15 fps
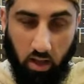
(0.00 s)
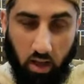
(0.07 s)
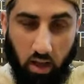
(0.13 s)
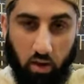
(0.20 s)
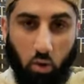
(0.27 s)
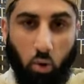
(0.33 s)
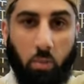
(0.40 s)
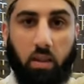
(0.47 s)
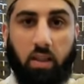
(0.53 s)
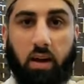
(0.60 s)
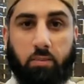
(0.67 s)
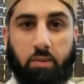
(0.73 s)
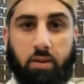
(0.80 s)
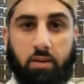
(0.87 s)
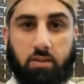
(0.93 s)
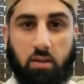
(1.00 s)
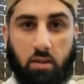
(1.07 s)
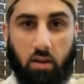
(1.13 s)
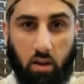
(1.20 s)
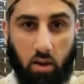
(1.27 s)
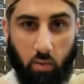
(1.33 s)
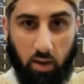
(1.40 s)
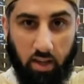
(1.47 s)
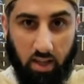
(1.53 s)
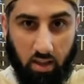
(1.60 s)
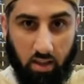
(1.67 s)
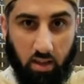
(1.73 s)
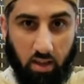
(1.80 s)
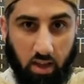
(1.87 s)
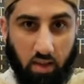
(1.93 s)
ennoble that person, Allah will
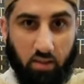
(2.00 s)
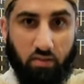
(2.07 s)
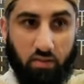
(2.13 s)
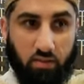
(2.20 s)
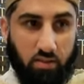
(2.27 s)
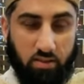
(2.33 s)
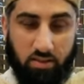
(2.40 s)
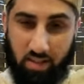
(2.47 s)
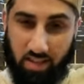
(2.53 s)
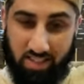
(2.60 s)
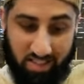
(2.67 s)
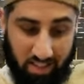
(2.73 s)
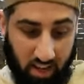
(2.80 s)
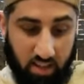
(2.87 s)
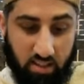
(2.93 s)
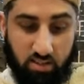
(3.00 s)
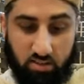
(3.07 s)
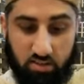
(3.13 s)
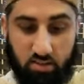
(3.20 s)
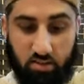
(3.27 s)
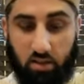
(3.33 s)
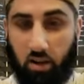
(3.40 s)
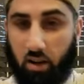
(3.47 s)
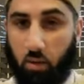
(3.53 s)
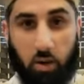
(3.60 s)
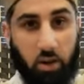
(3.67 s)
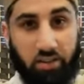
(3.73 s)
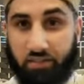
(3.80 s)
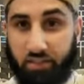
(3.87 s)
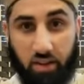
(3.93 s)
give his signs, Allah will
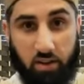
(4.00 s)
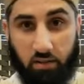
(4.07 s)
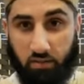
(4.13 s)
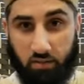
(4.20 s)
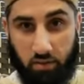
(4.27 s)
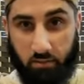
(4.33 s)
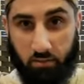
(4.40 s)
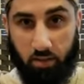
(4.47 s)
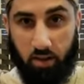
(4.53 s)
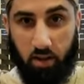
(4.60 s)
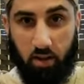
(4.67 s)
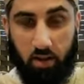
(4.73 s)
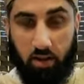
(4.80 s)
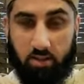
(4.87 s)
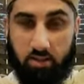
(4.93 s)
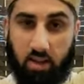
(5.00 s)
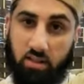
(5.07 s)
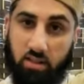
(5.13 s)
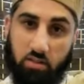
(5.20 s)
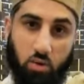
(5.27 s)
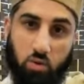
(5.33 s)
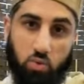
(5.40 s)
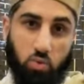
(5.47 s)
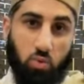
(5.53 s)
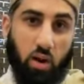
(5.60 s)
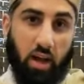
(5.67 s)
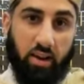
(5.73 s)
avert from his signs those who are